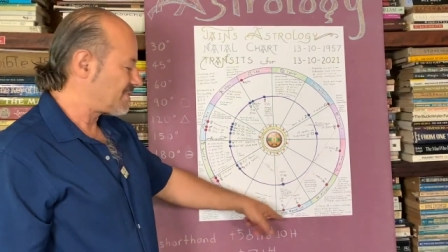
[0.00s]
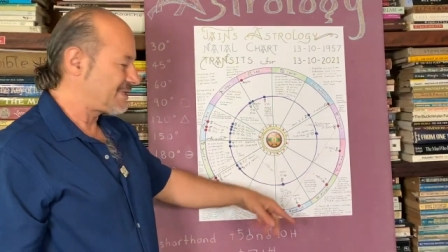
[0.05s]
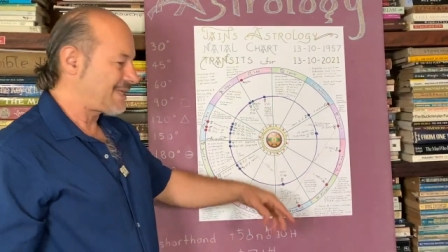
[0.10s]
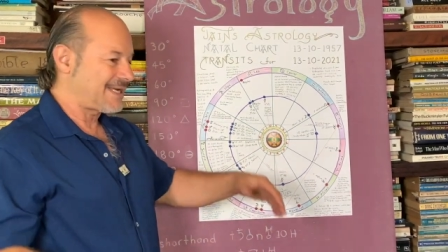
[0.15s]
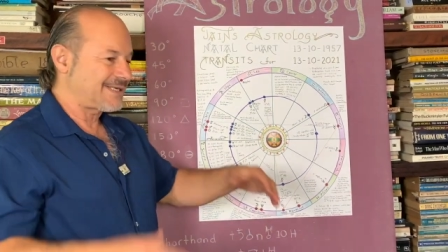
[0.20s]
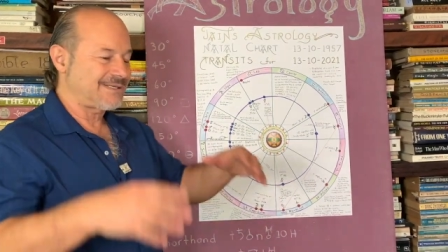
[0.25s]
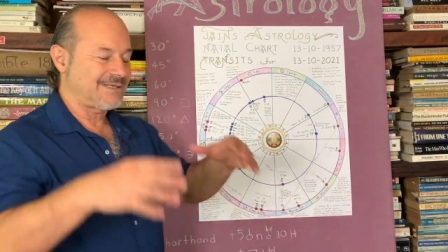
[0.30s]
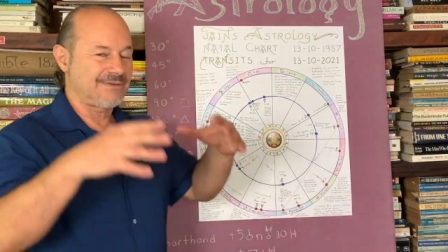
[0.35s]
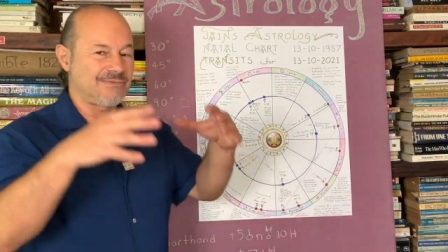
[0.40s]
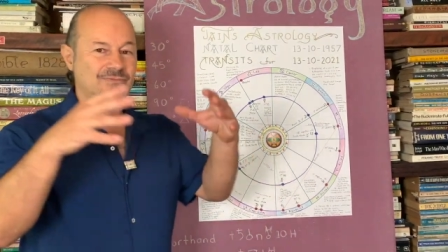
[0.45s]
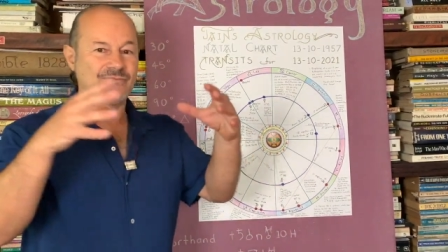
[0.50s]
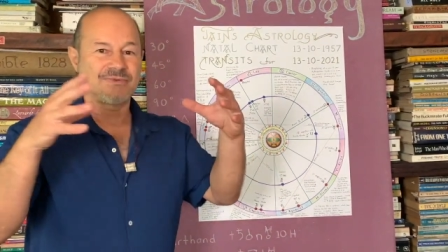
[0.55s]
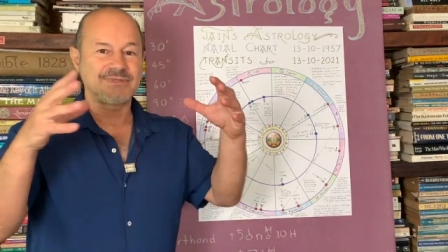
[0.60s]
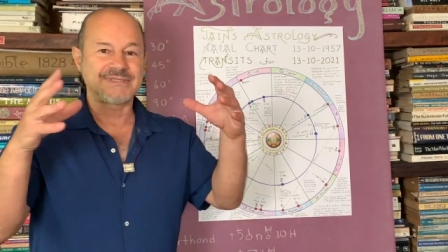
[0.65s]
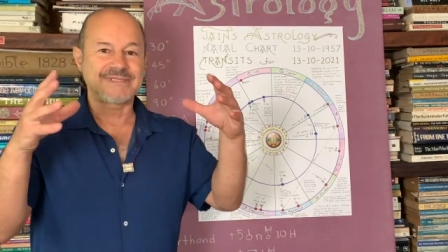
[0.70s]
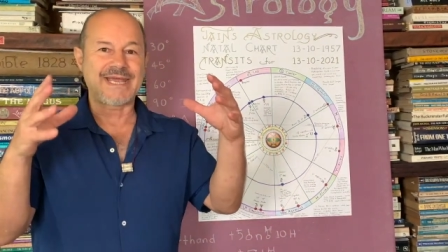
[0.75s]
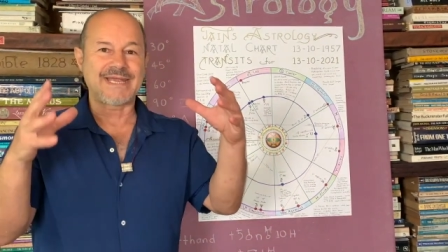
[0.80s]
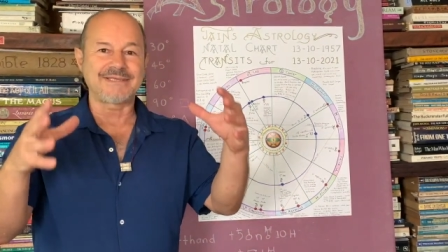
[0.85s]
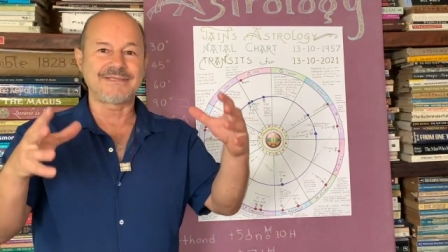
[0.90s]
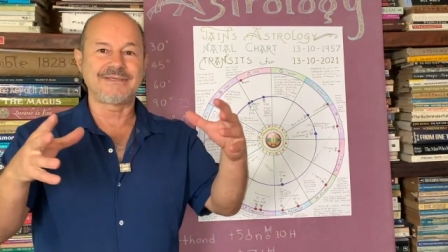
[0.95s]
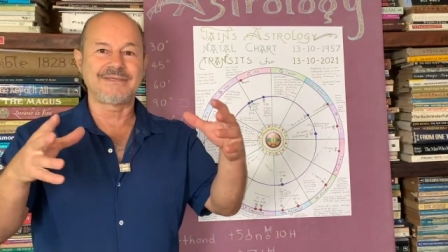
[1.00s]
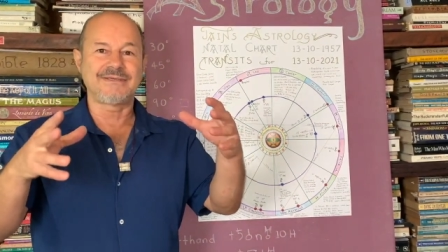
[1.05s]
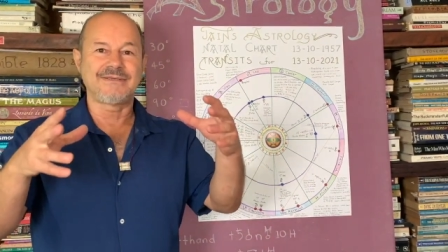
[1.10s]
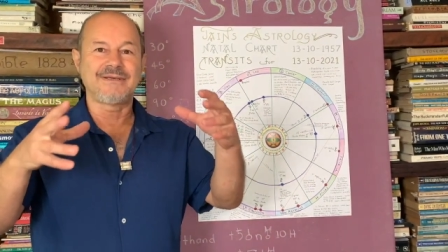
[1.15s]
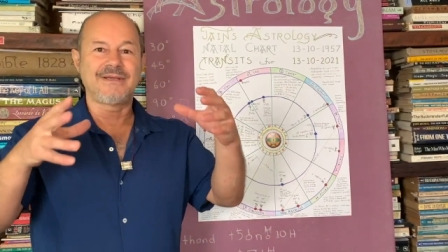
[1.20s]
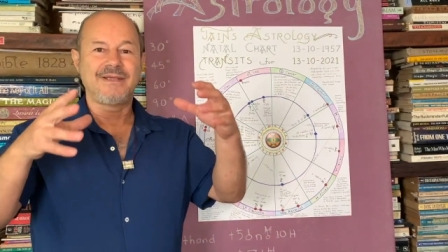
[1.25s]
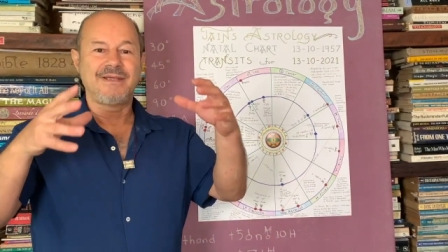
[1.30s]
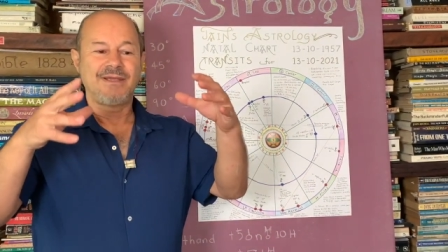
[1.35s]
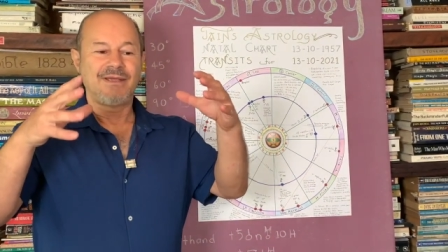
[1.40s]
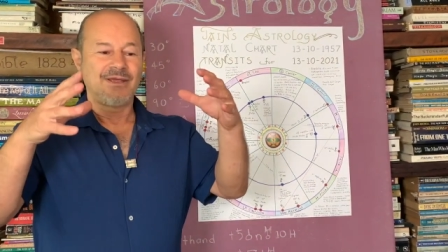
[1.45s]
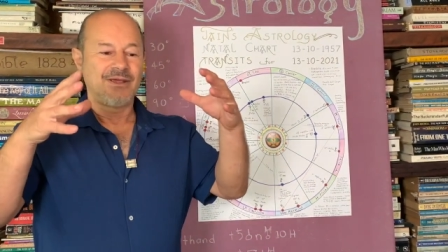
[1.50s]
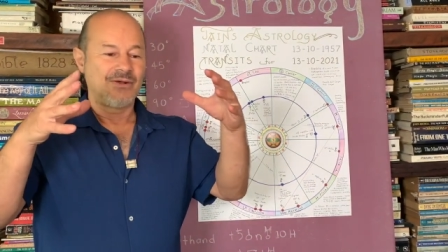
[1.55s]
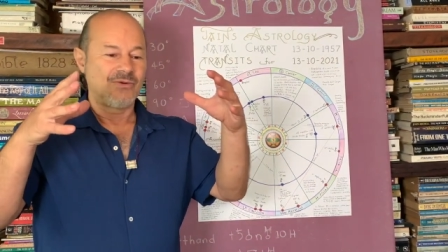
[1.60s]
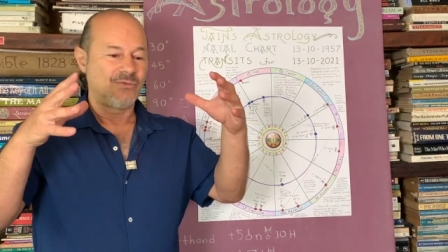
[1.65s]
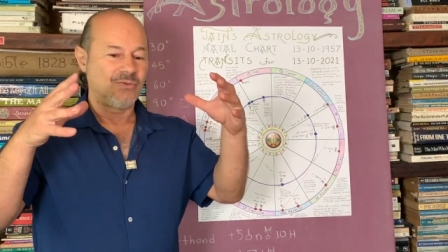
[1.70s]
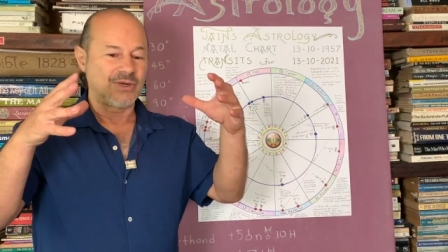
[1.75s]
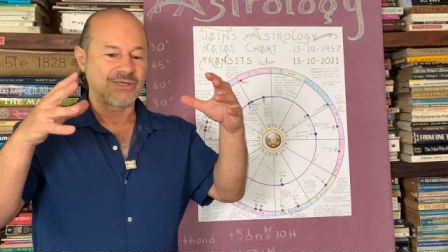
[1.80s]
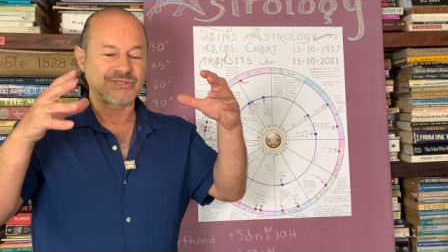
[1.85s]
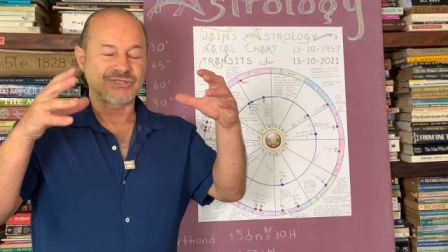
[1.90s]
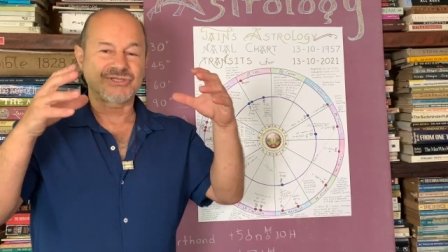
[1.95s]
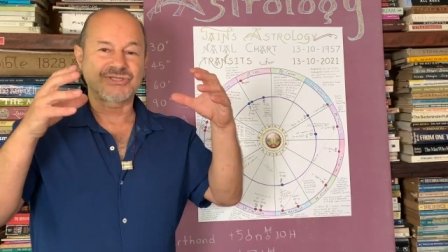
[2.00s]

Saturn, Saturn wants